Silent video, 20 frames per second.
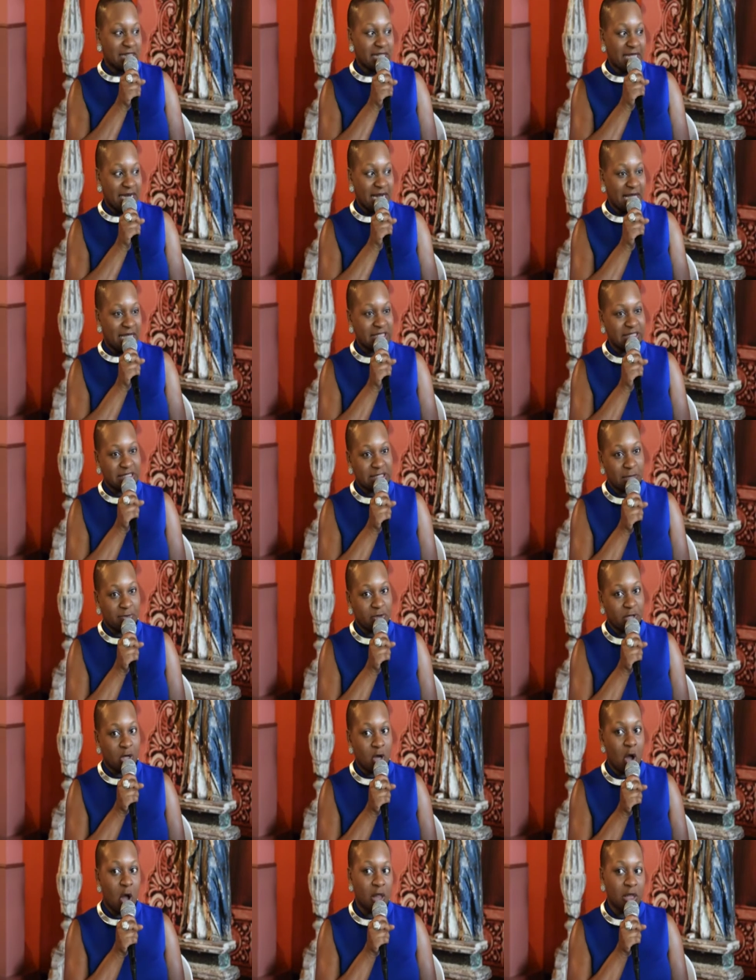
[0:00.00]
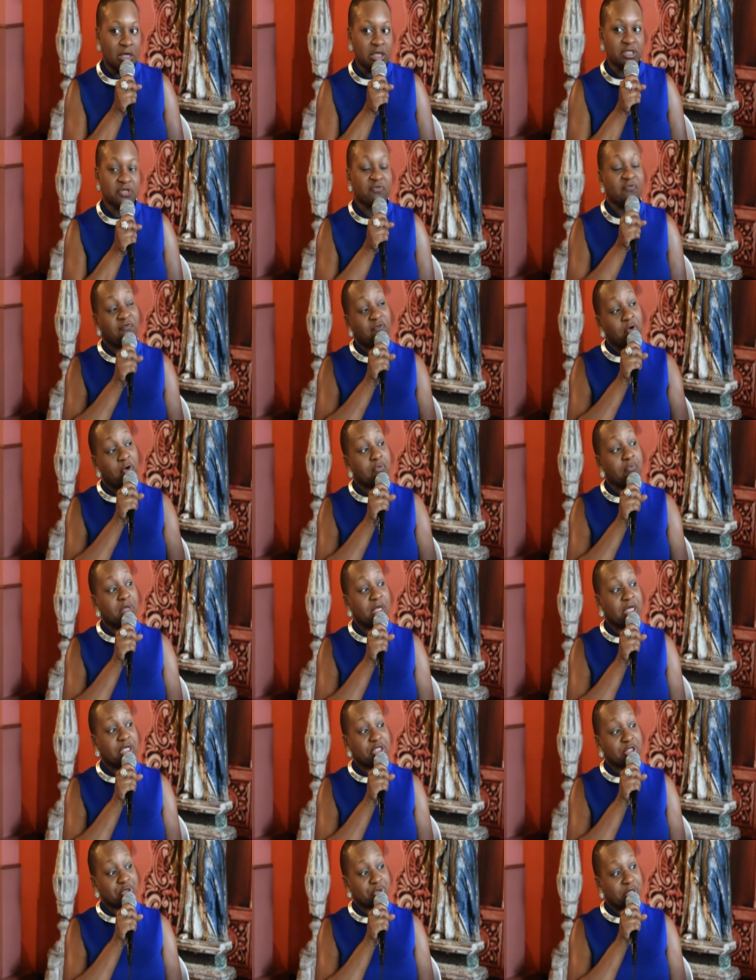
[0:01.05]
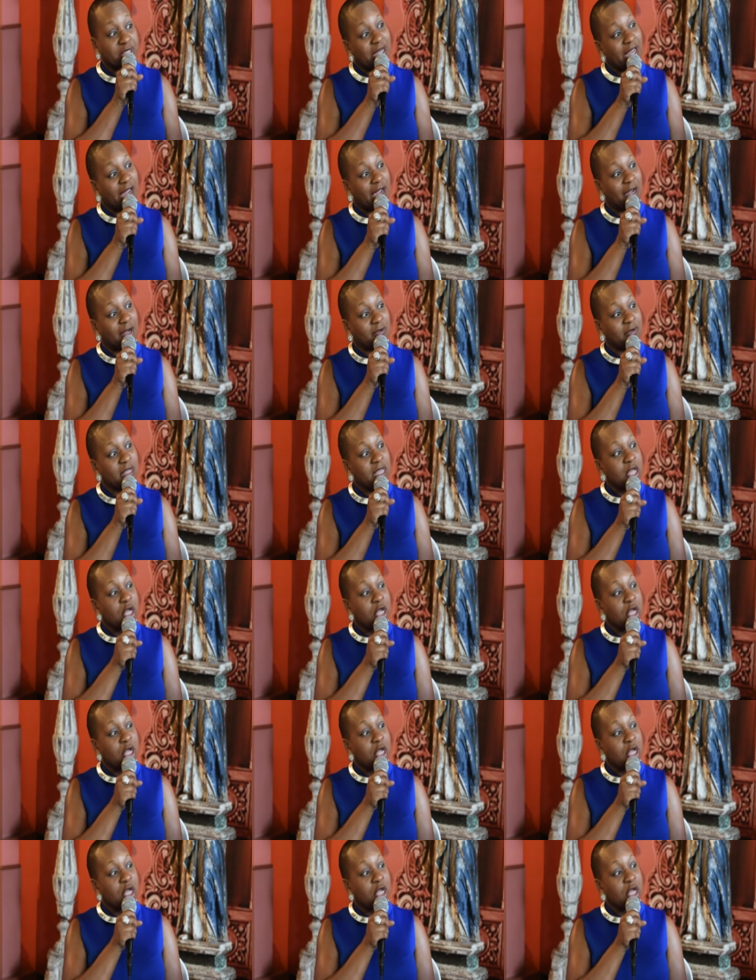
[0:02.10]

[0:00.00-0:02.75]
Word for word: that I accept the call into full ministry now.